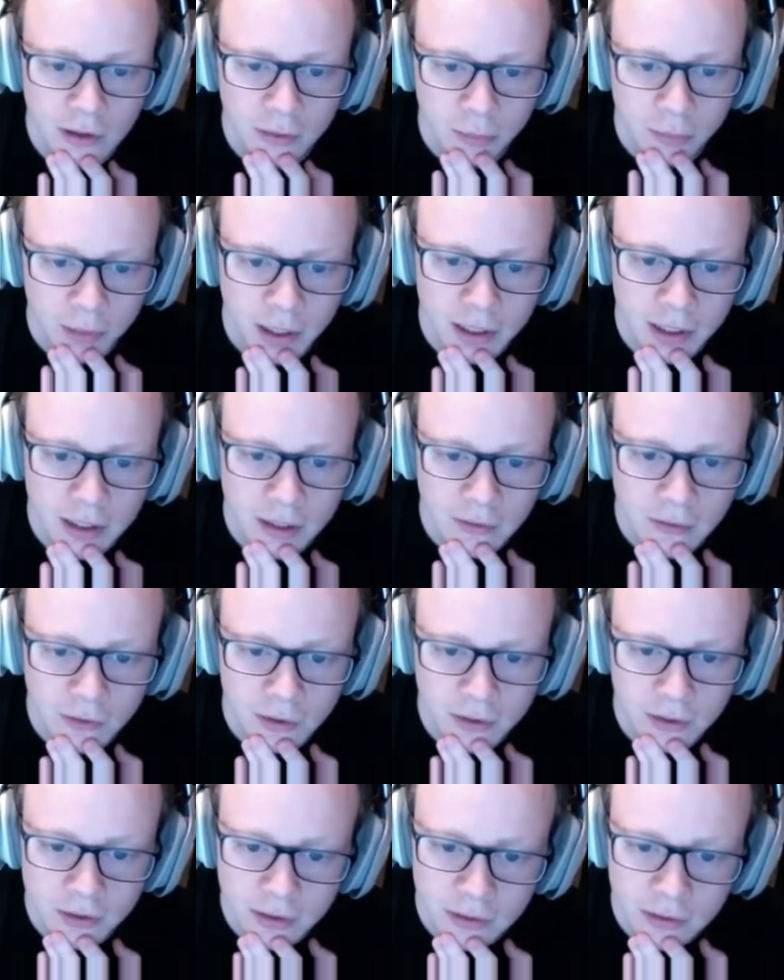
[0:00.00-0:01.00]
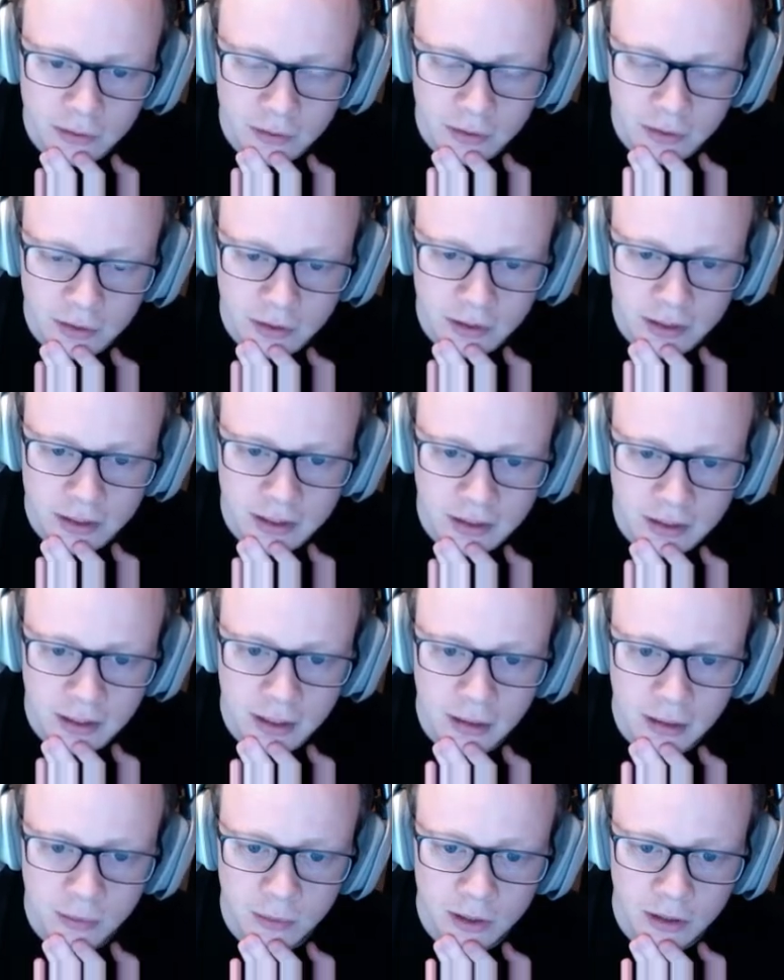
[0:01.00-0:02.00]
by default
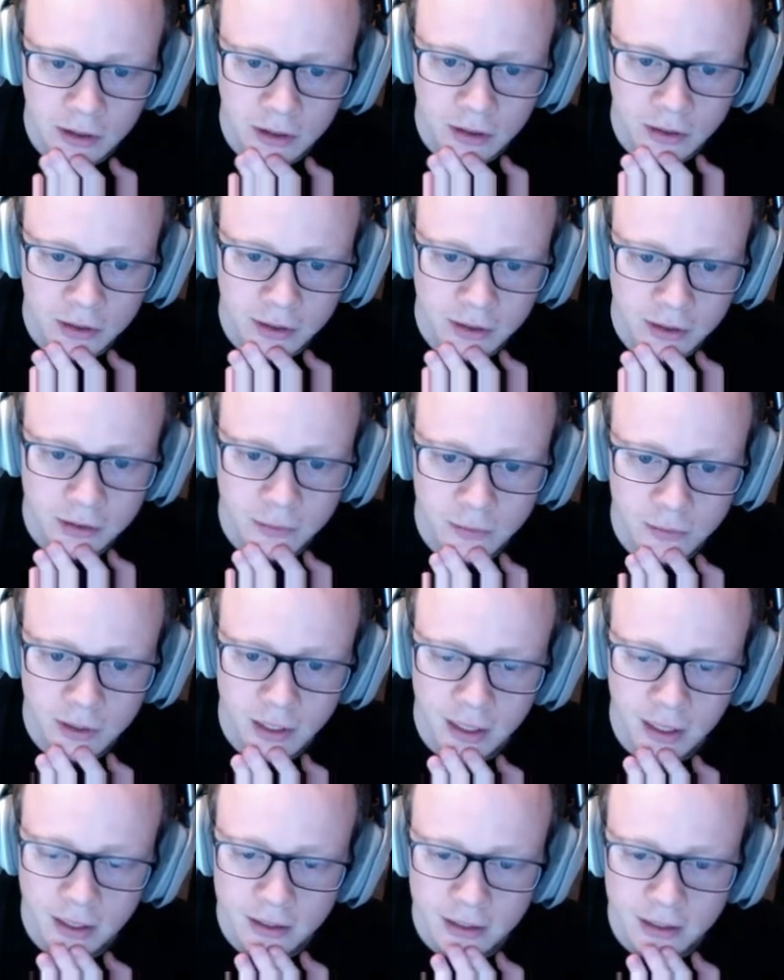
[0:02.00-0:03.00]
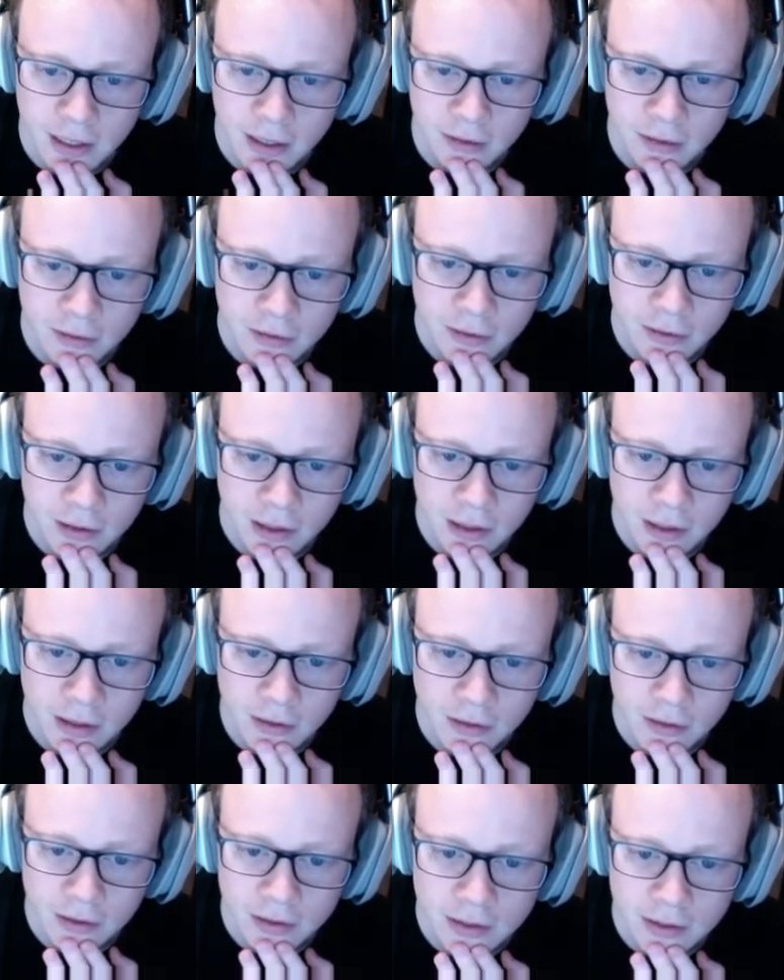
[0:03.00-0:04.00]
skimmed all those one ads out. They
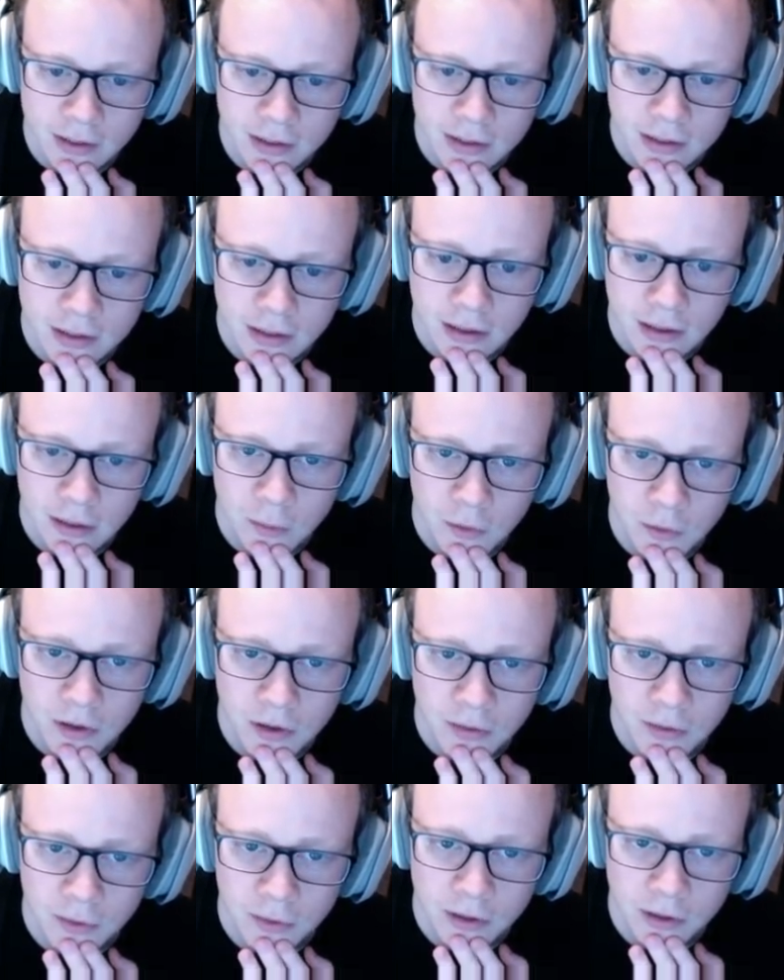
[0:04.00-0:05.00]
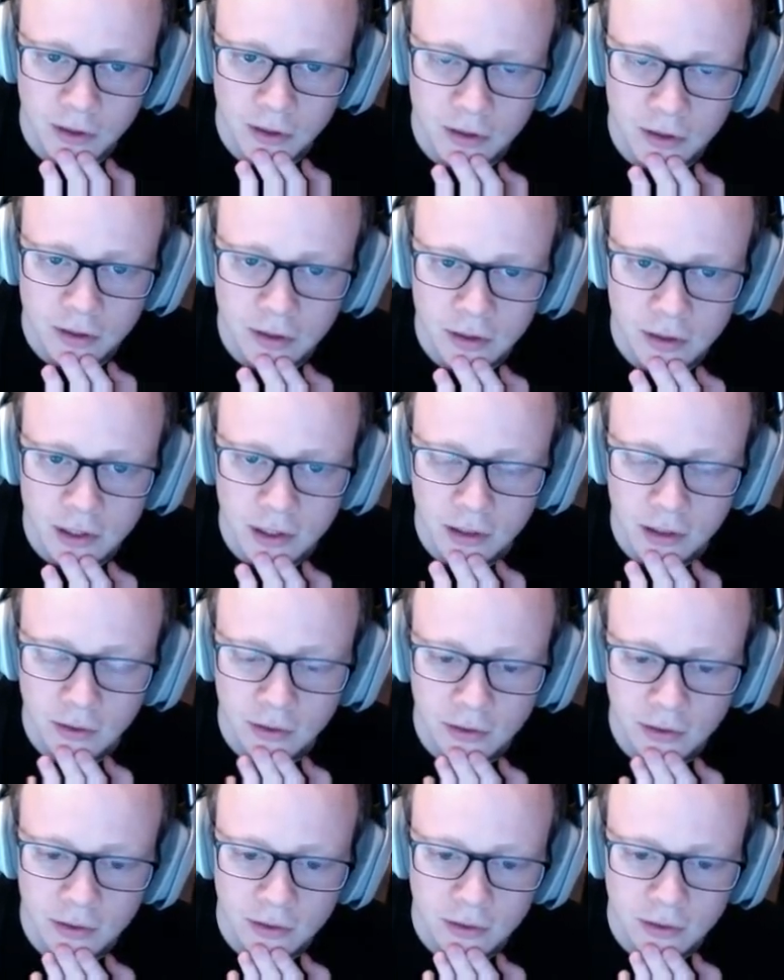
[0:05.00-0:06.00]
don't exist anymore when you're searching
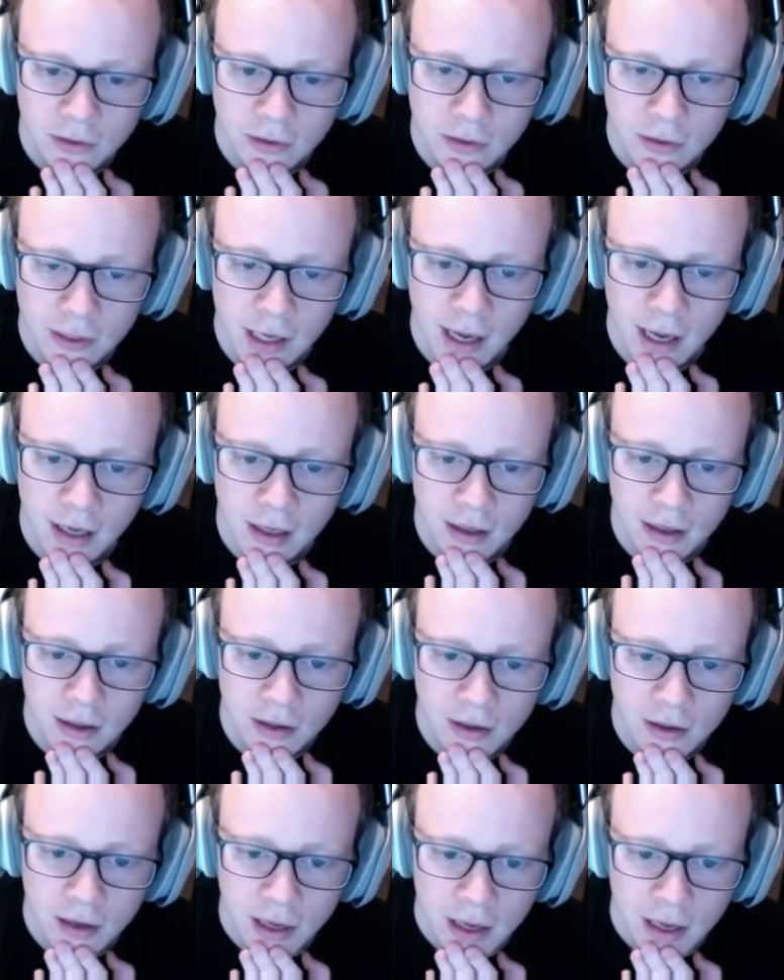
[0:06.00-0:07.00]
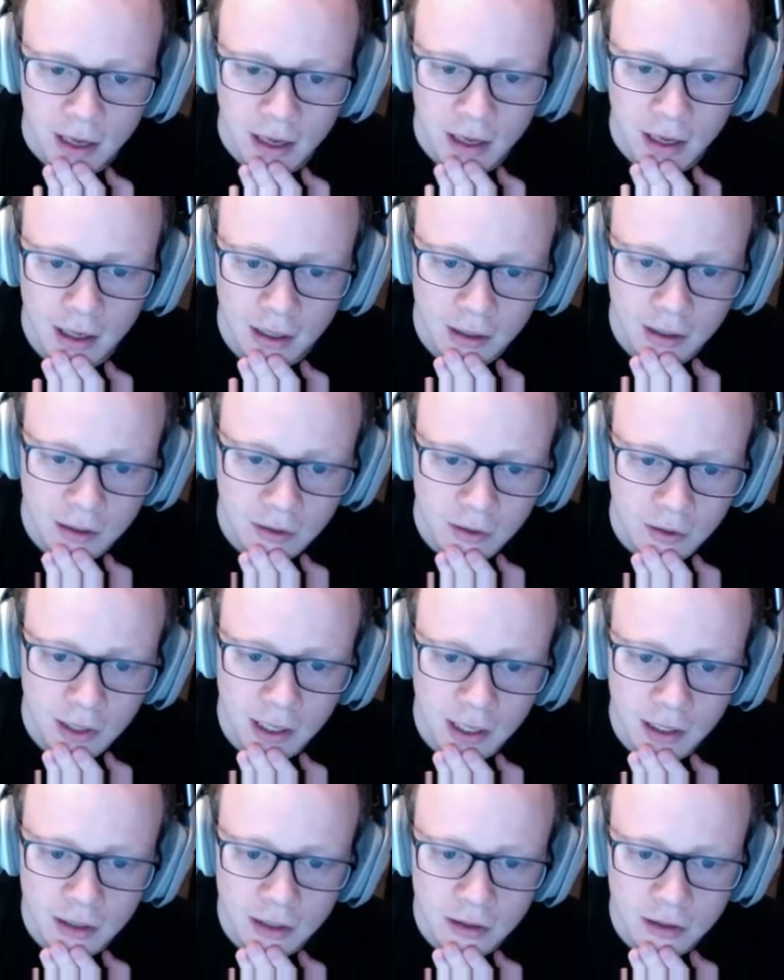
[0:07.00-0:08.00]
through Ad Hunter. You
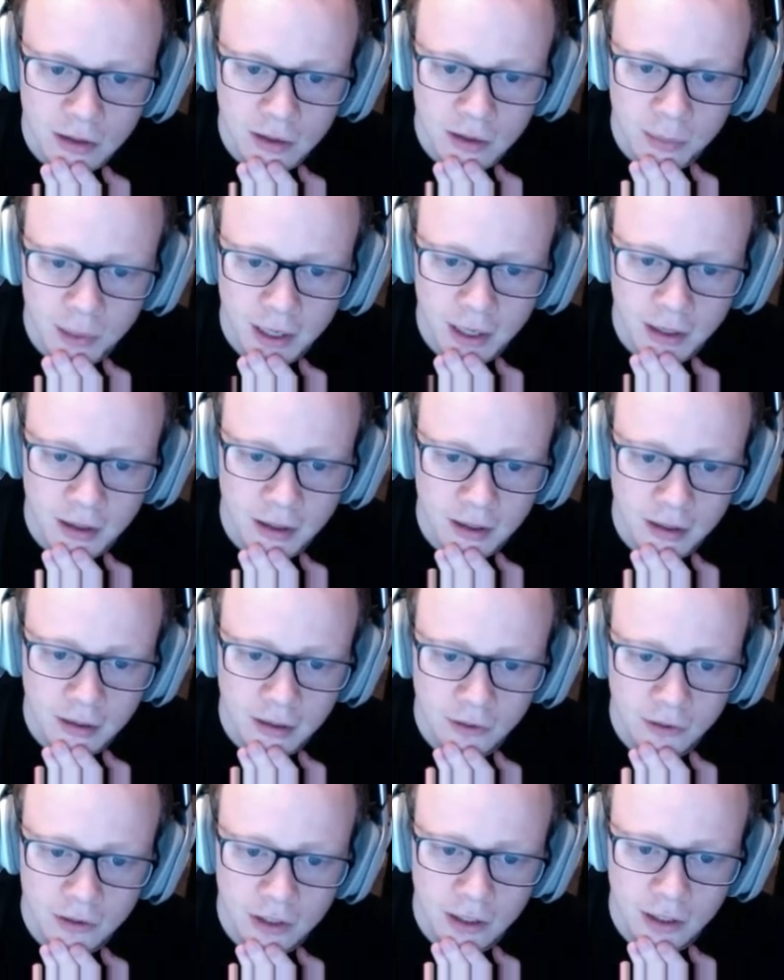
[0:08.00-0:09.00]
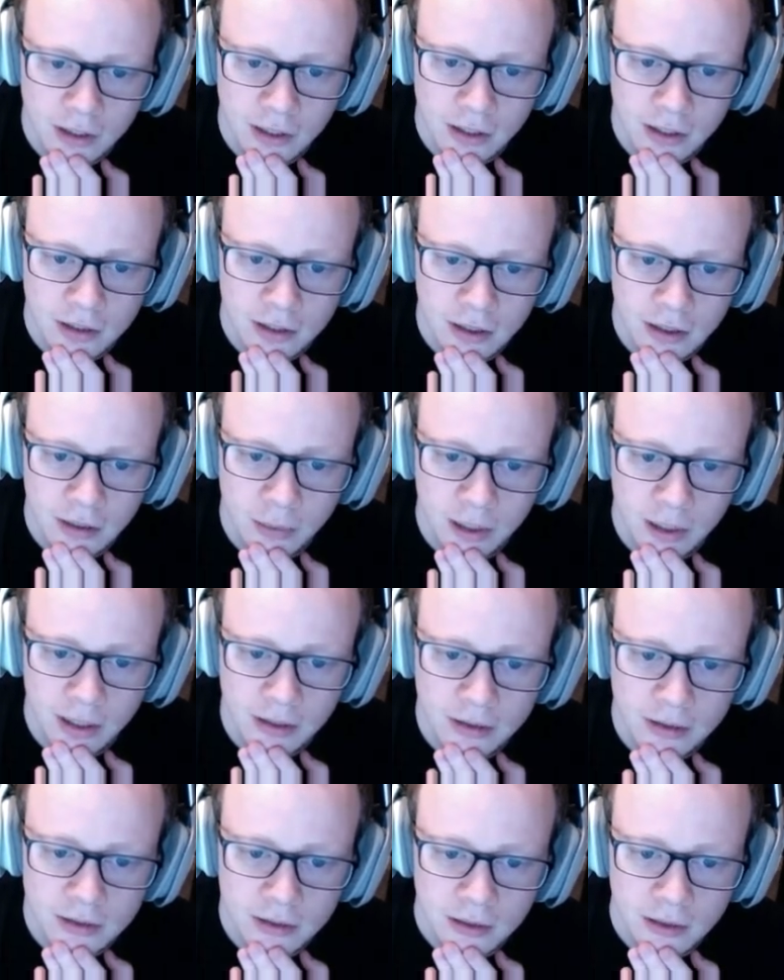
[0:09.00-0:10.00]
can turn them back on if you check that
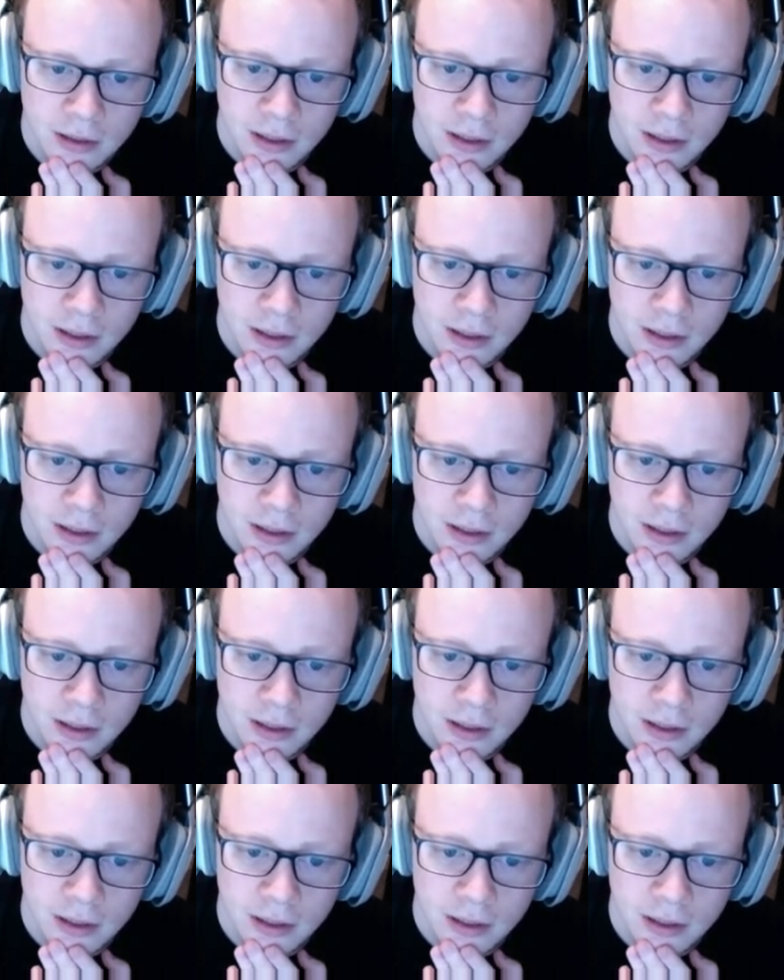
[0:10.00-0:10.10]
checkbox.